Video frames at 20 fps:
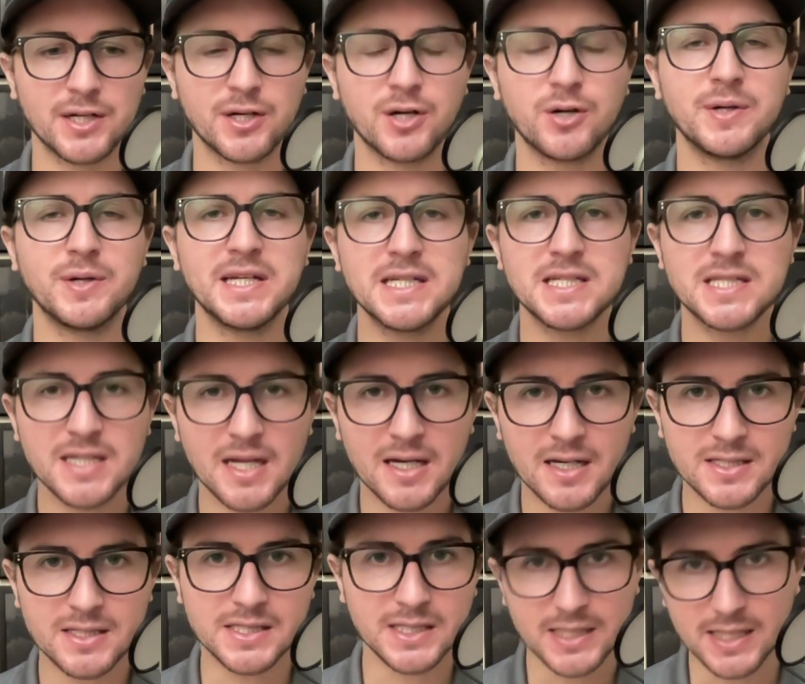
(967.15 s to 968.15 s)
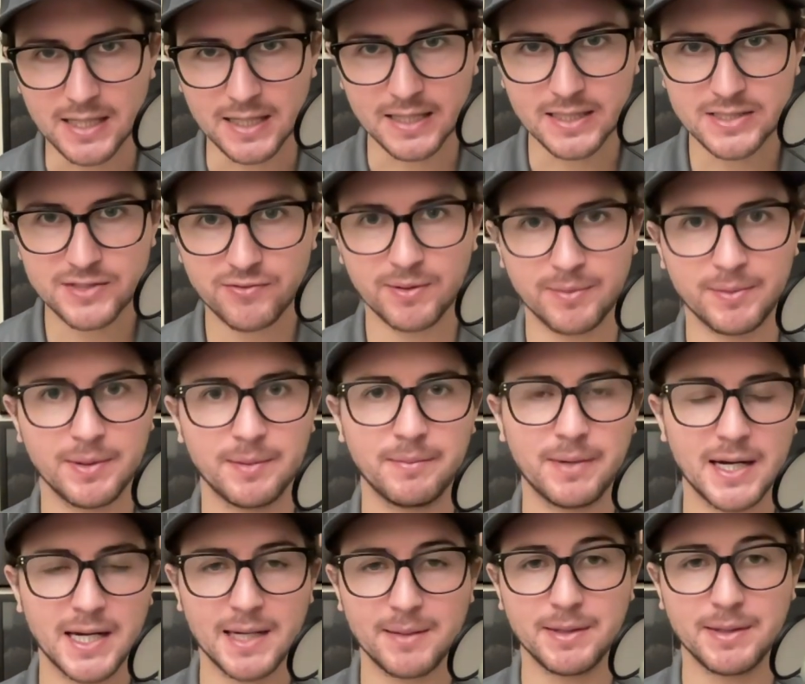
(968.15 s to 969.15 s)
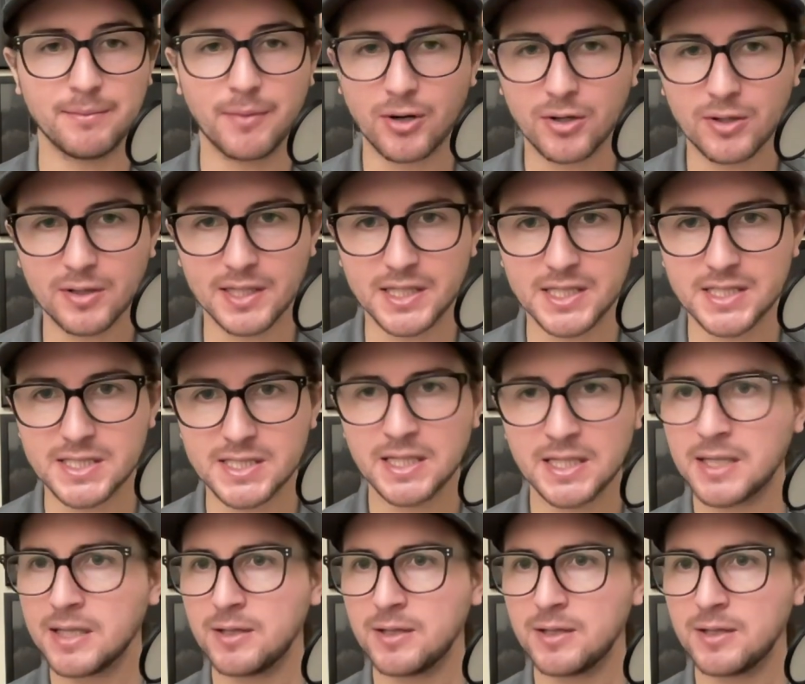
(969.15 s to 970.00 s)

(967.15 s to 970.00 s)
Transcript: Oh, Isan Diaz from the Miami Marlins.